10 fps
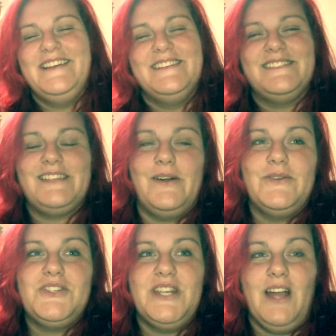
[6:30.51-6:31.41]
So
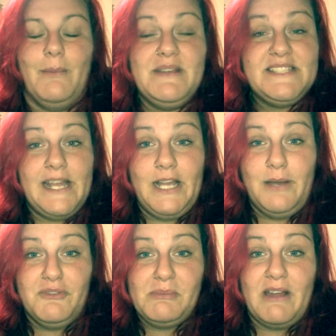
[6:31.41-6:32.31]
she got me set
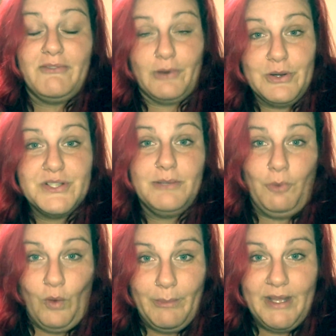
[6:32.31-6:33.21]
up for my first
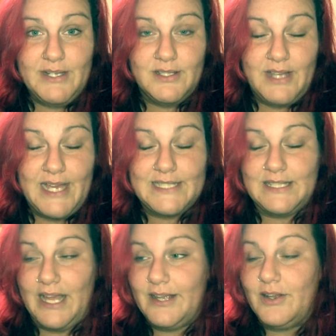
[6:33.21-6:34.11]
appointment as
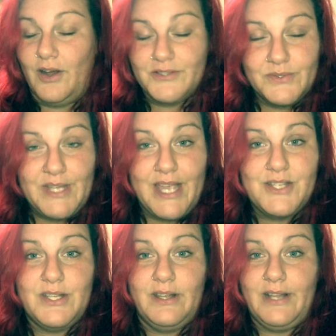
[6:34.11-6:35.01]
like a
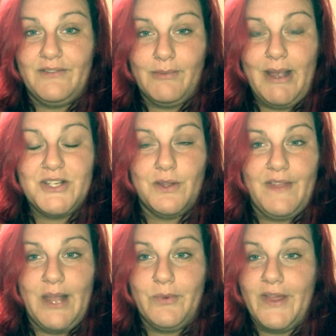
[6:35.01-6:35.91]
consultation, informational
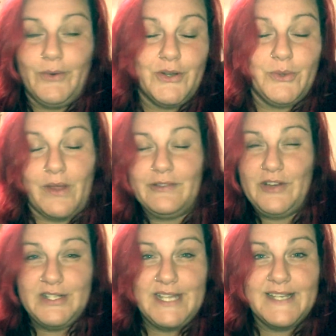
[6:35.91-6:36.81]
thing where they're going to do all the
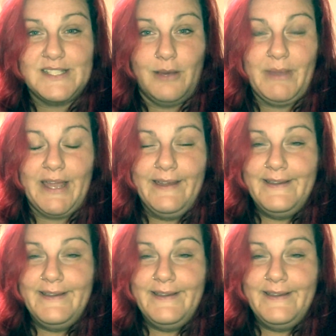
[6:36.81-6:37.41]
fun tests on me.